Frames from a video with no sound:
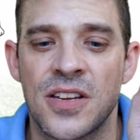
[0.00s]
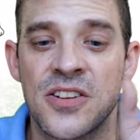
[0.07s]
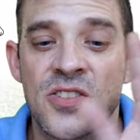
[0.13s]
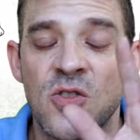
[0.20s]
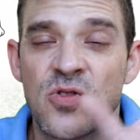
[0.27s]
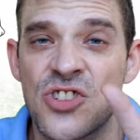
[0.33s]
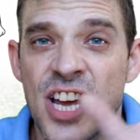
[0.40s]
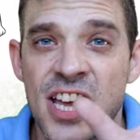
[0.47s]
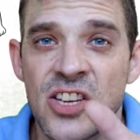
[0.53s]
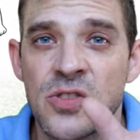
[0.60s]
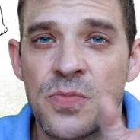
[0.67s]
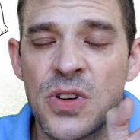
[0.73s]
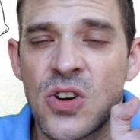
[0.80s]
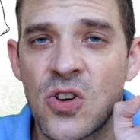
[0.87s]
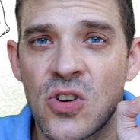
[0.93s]
There's no
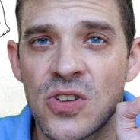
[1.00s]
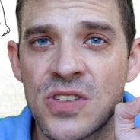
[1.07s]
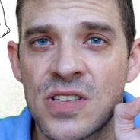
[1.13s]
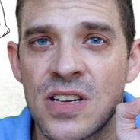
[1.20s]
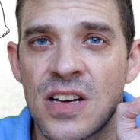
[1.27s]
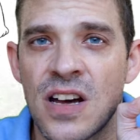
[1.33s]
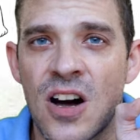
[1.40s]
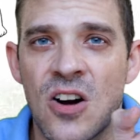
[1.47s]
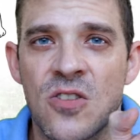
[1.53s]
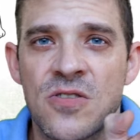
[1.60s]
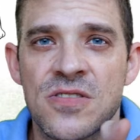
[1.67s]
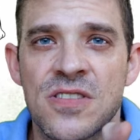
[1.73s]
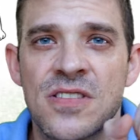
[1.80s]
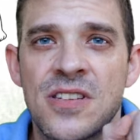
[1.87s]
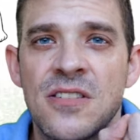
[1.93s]
change because
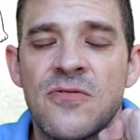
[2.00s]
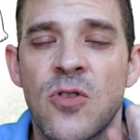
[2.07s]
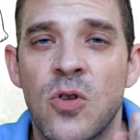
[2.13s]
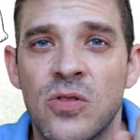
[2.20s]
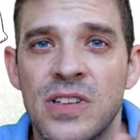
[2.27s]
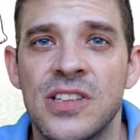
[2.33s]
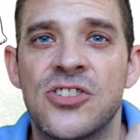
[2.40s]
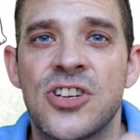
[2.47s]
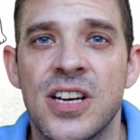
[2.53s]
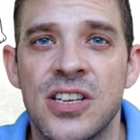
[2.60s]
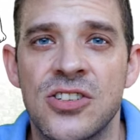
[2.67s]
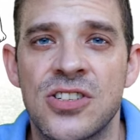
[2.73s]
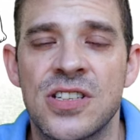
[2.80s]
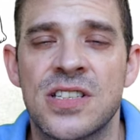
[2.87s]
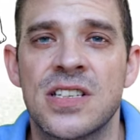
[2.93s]
accusative only
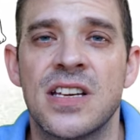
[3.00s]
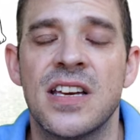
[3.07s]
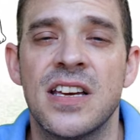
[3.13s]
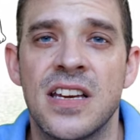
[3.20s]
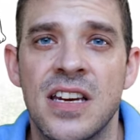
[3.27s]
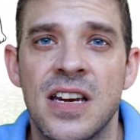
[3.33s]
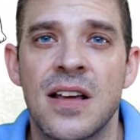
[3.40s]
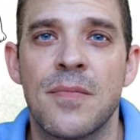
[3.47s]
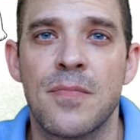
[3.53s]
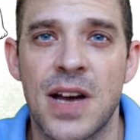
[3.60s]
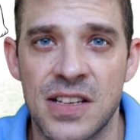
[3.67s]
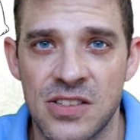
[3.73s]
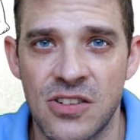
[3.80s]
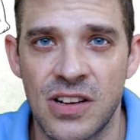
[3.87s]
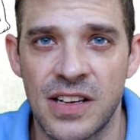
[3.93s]
changes in
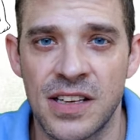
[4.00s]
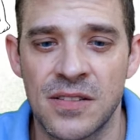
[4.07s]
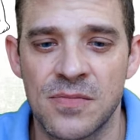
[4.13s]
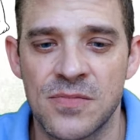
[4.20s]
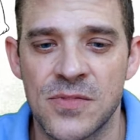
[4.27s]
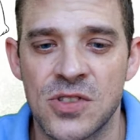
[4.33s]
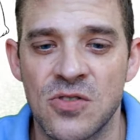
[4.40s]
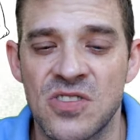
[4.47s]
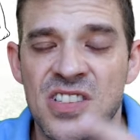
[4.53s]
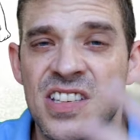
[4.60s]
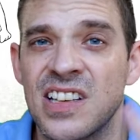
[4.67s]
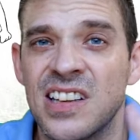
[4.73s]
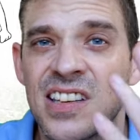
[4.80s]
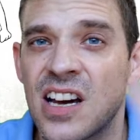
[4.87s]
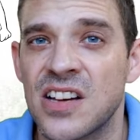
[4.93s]
masculine. So it's
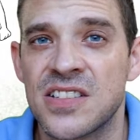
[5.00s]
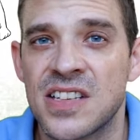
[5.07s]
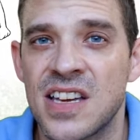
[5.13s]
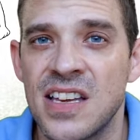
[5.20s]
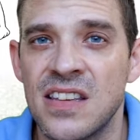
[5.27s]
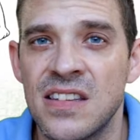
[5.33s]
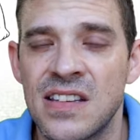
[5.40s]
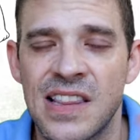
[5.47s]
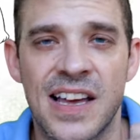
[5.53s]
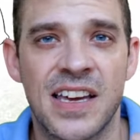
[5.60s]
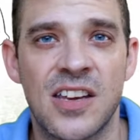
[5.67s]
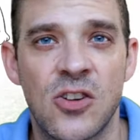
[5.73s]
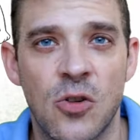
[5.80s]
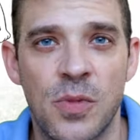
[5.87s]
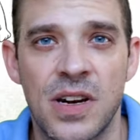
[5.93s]
still das Kind
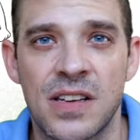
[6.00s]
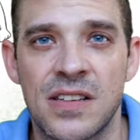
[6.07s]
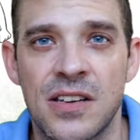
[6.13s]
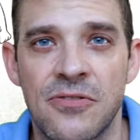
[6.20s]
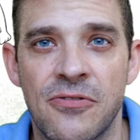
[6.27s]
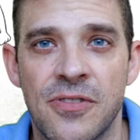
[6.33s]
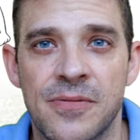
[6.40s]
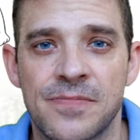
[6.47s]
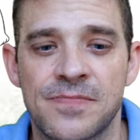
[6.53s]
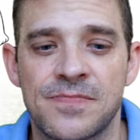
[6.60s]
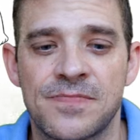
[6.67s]
like in nominative.